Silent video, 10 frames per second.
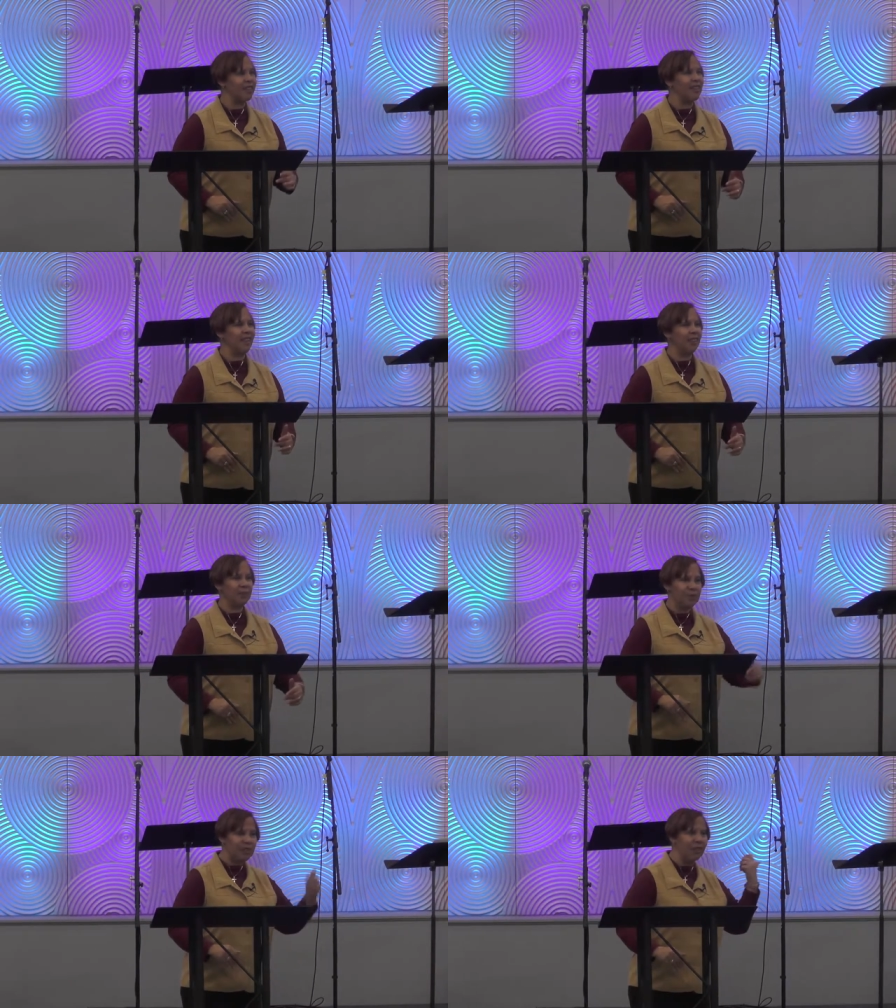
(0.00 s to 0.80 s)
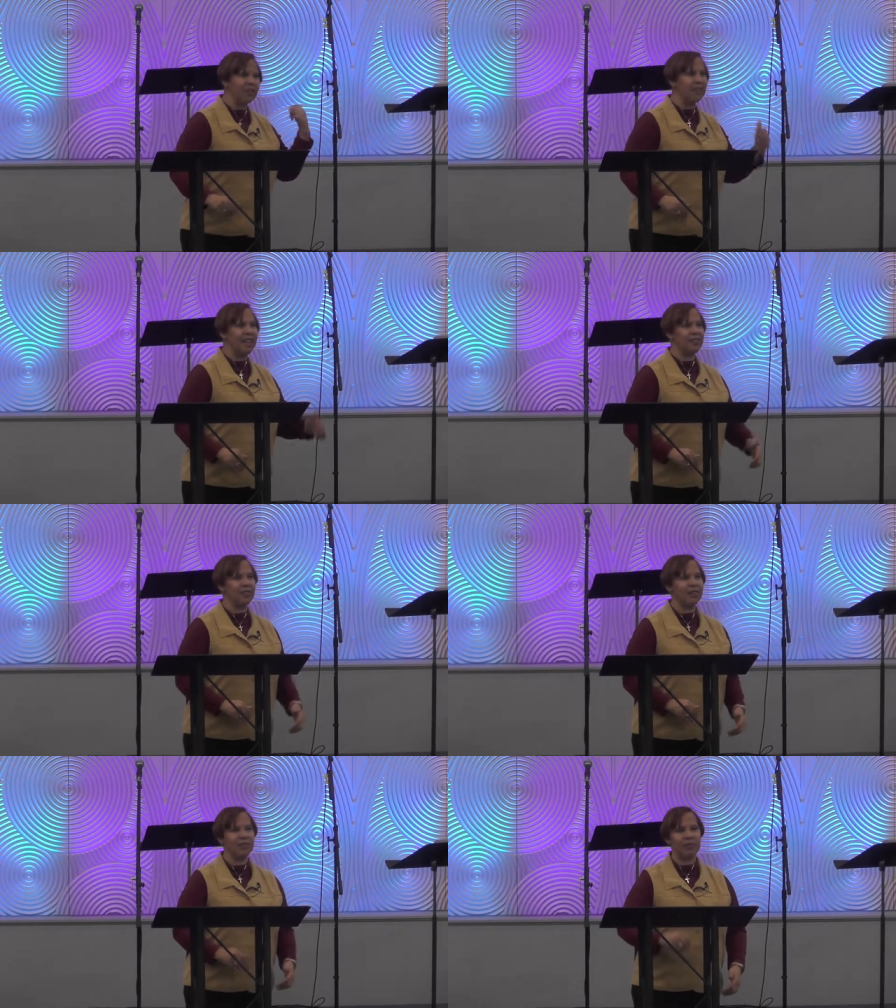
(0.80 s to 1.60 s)
today. If you started last
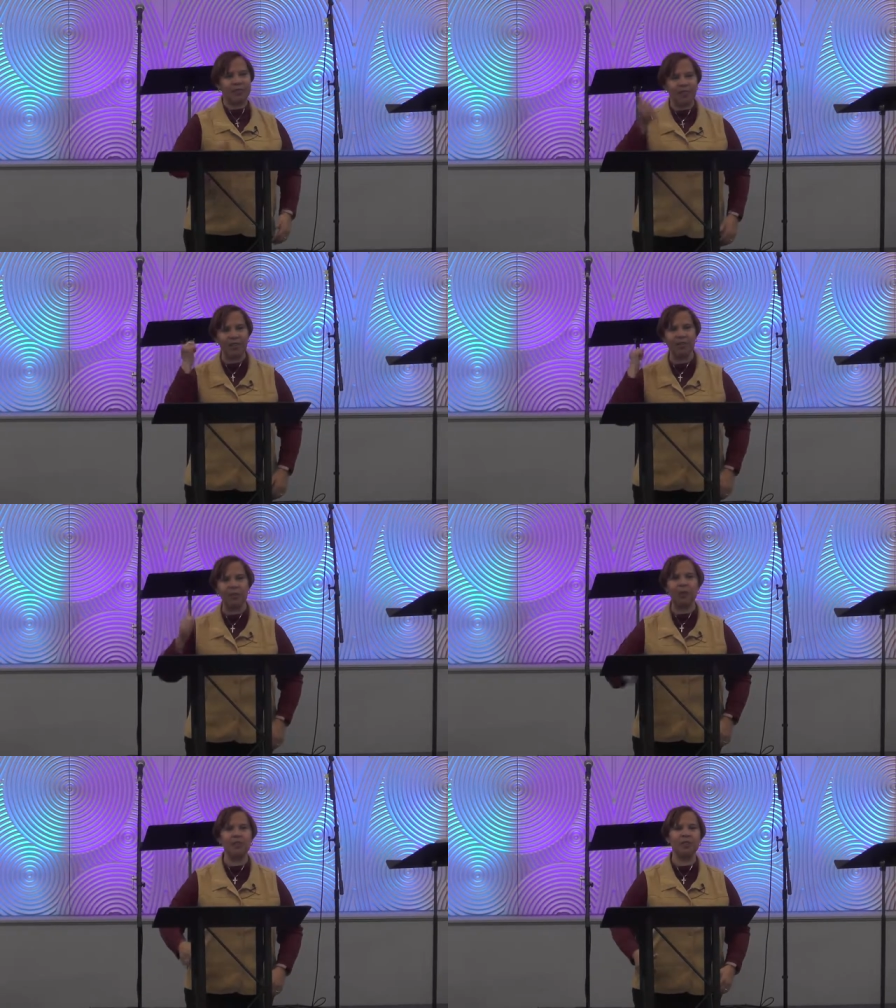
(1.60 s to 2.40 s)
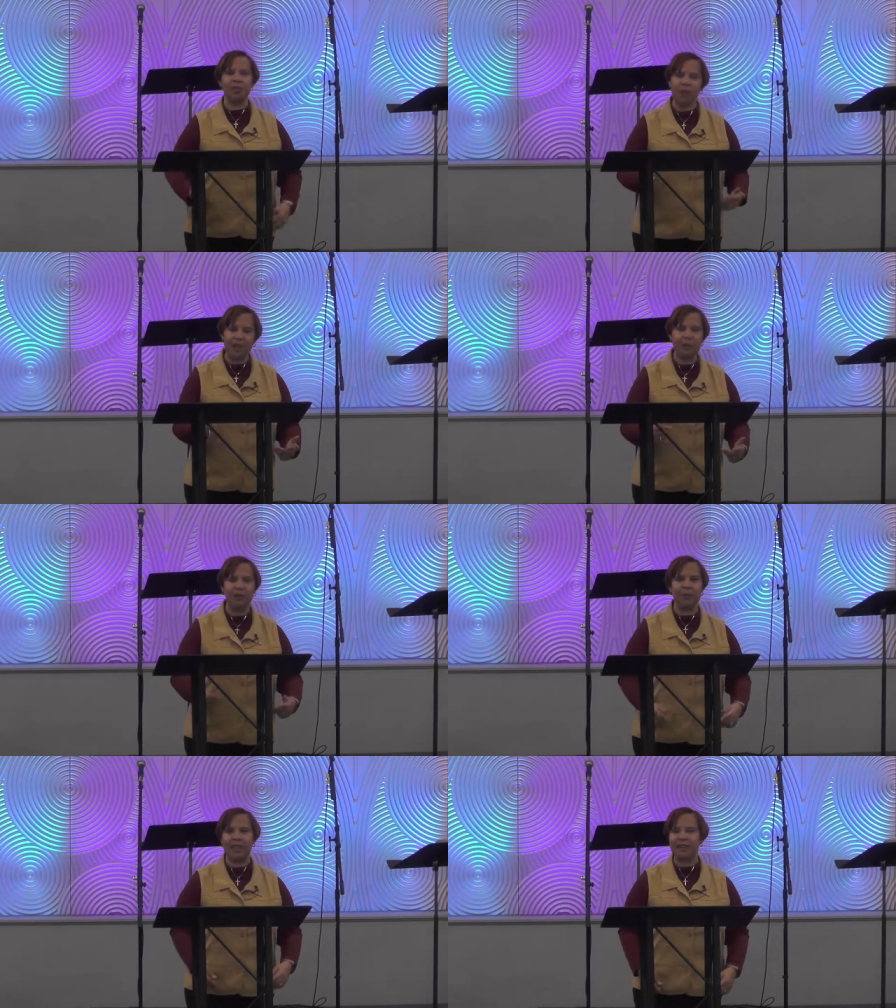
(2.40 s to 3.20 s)
year, if you started three years ago, keep
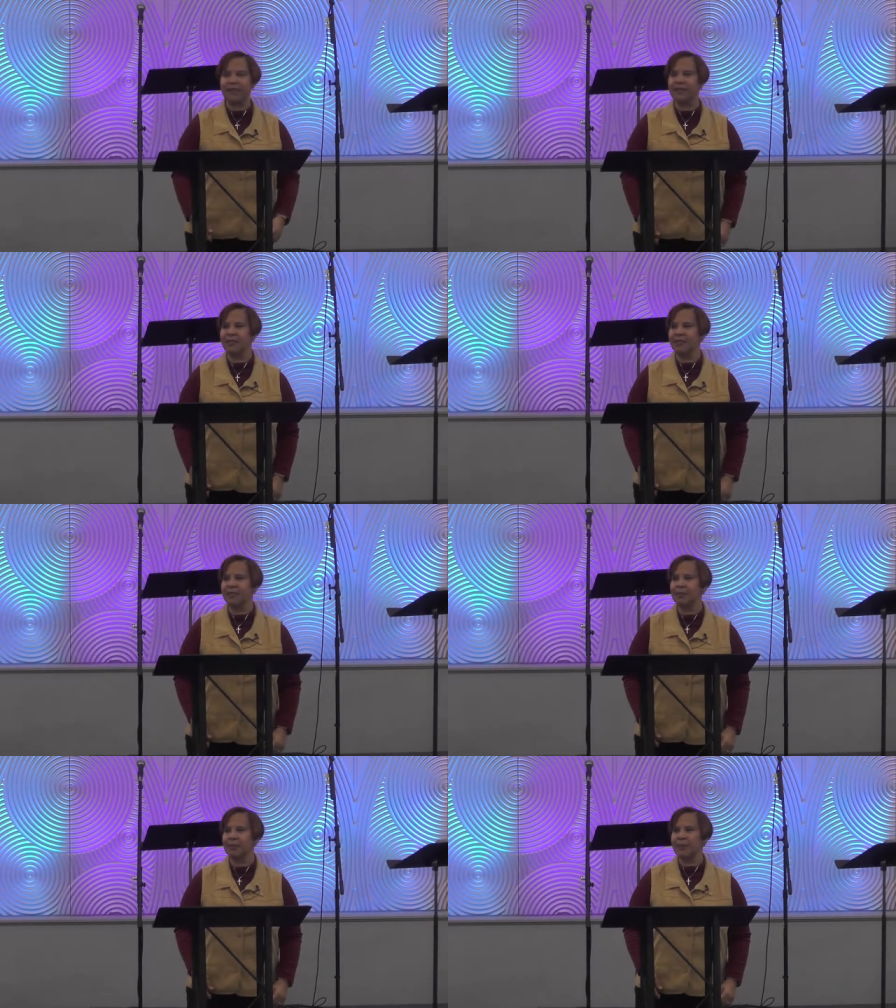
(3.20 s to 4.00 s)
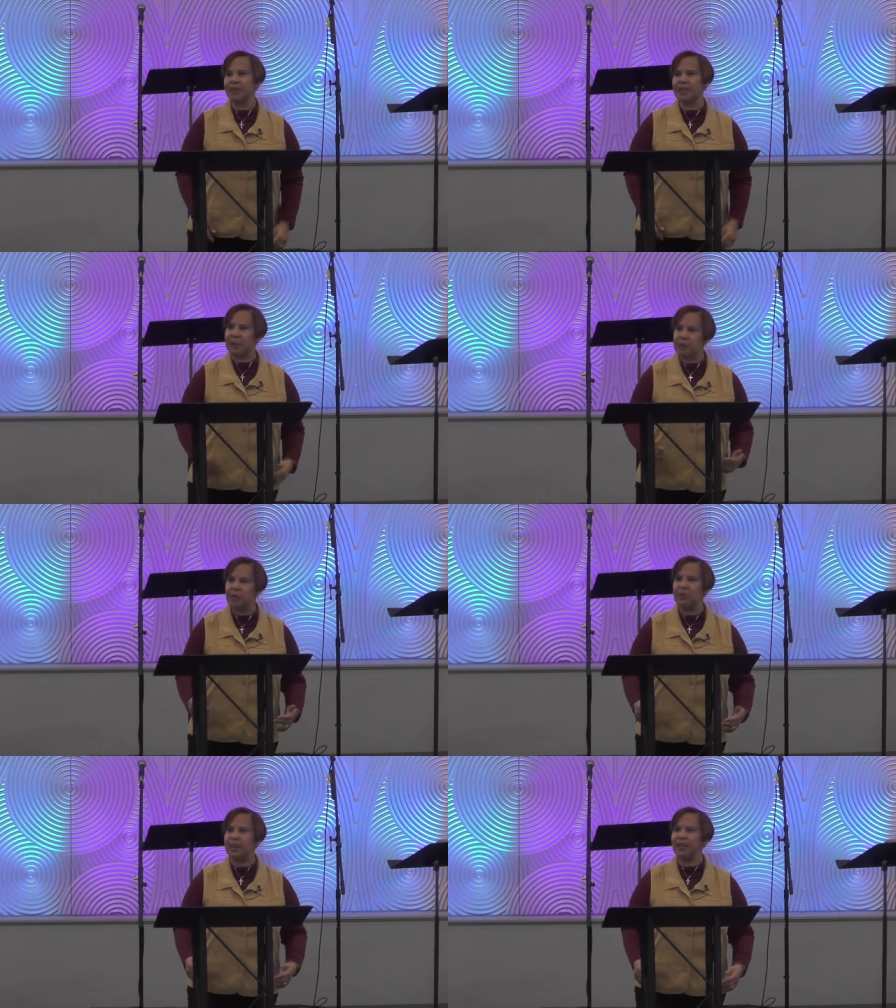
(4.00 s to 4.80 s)
doing it. Keep
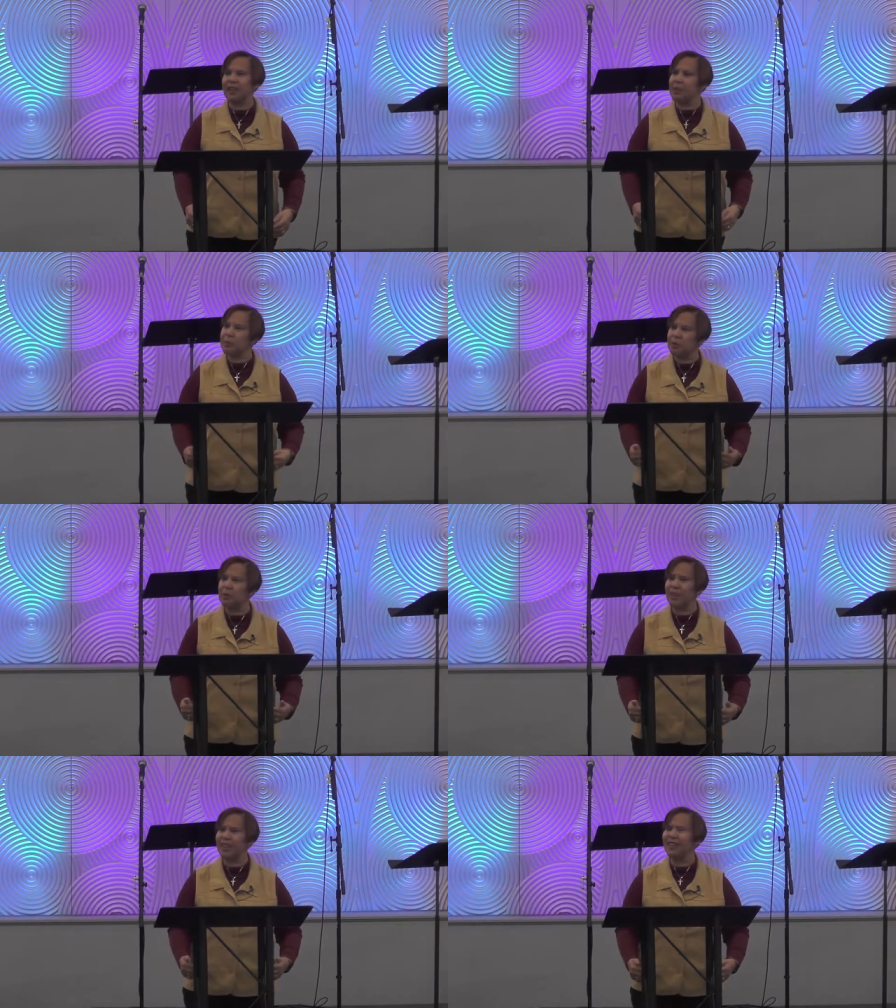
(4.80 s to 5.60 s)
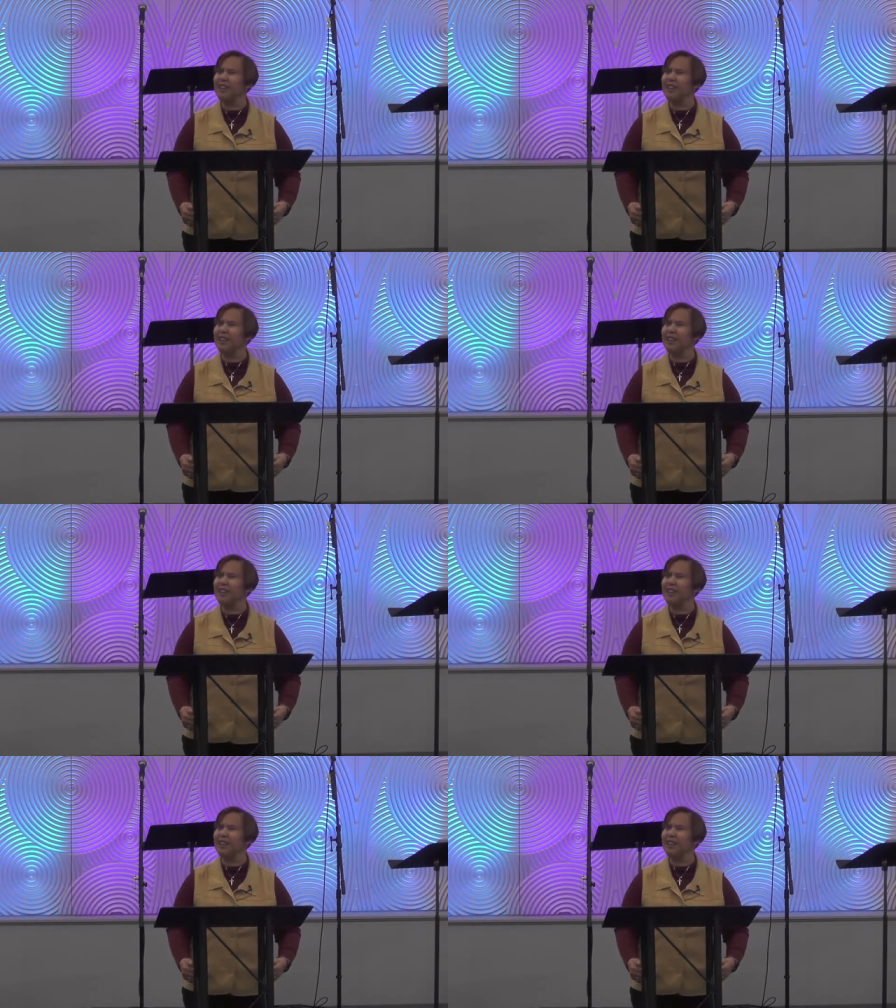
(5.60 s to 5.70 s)
doing it. Keep doing it.